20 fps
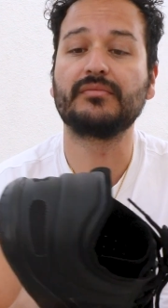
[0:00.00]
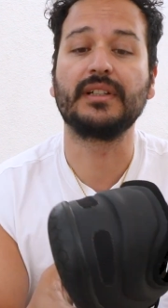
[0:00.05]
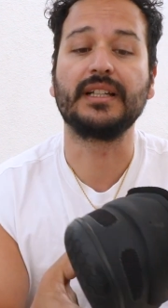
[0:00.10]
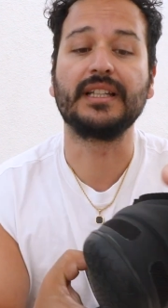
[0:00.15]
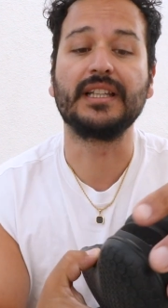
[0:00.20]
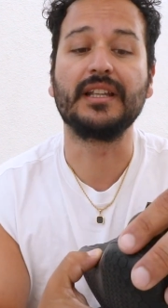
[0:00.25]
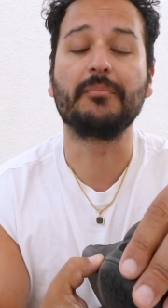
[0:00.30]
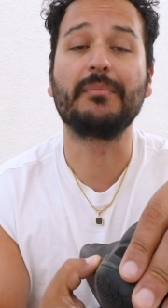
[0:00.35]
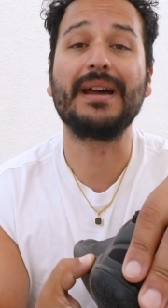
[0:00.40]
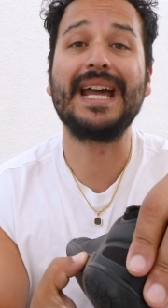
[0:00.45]

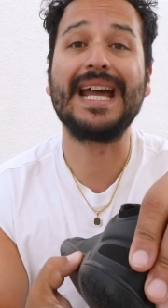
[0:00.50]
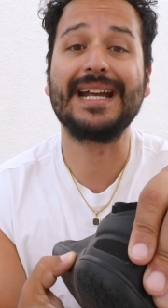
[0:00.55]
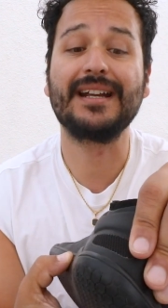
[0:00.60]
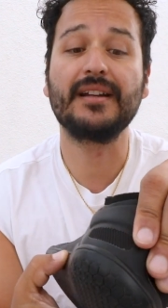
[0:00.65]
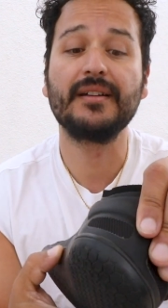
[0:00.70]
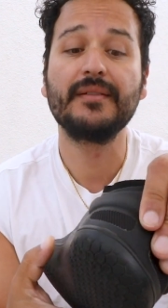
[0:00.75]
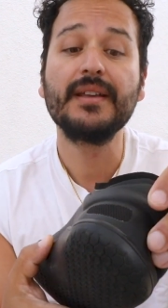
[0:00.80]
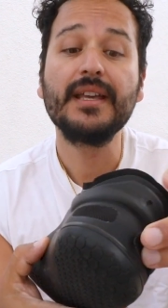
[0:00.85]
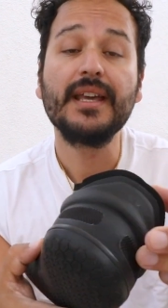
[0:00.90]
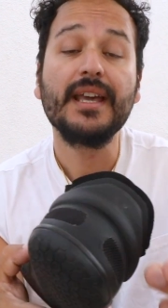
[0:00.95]
in the back.
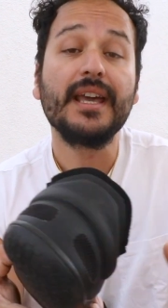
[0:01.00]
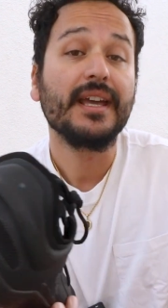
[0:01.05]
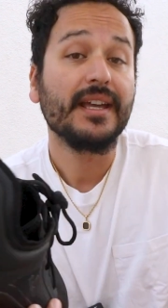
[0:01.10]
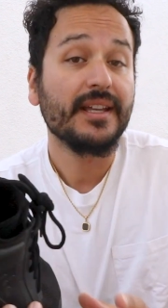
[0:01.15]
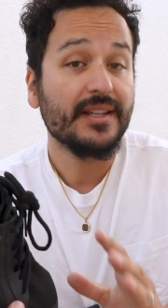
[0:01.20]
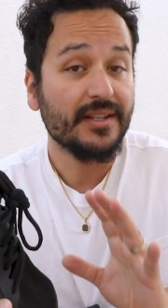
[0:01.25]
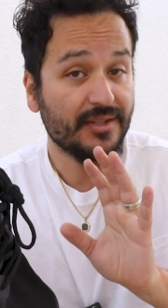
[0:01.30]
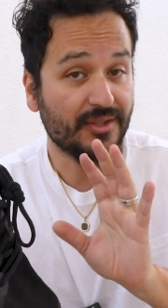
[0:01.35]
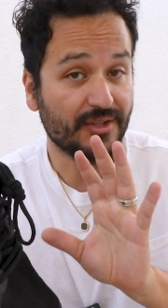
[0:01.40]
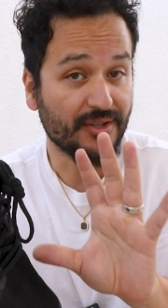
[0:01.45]

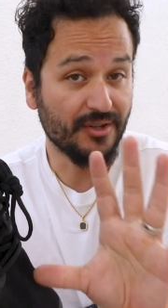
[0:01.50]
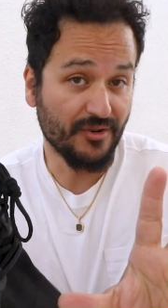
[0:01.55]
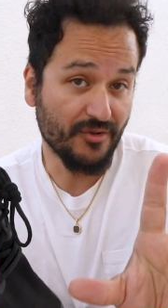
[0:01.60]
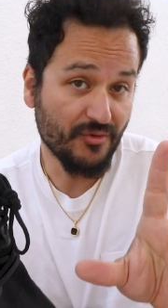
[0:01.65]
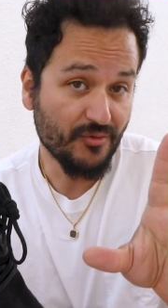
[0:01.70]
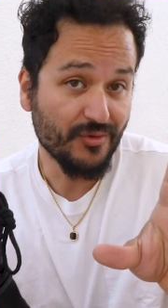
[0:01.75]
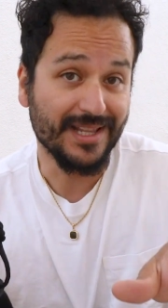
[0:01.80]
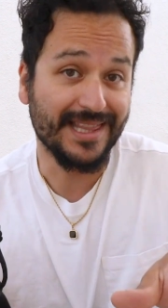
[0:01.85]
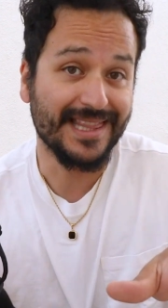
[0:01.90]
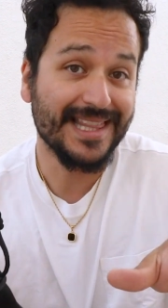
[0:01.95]
So
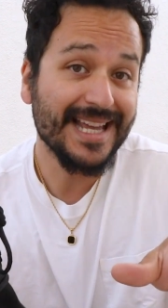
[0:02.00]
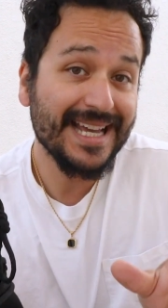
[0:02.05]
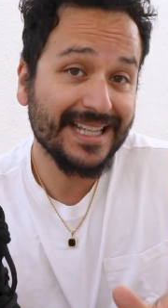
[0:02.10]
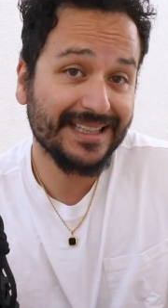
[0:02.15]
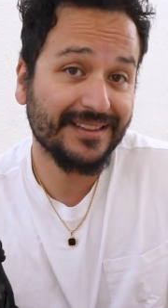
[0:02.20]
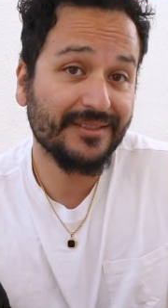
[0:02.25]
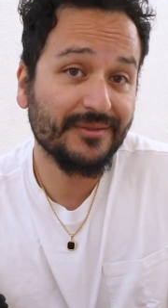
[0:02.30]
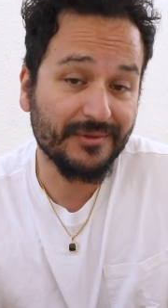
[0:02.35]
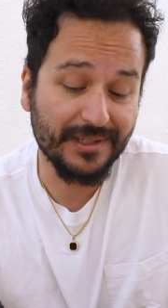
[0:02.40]
with that,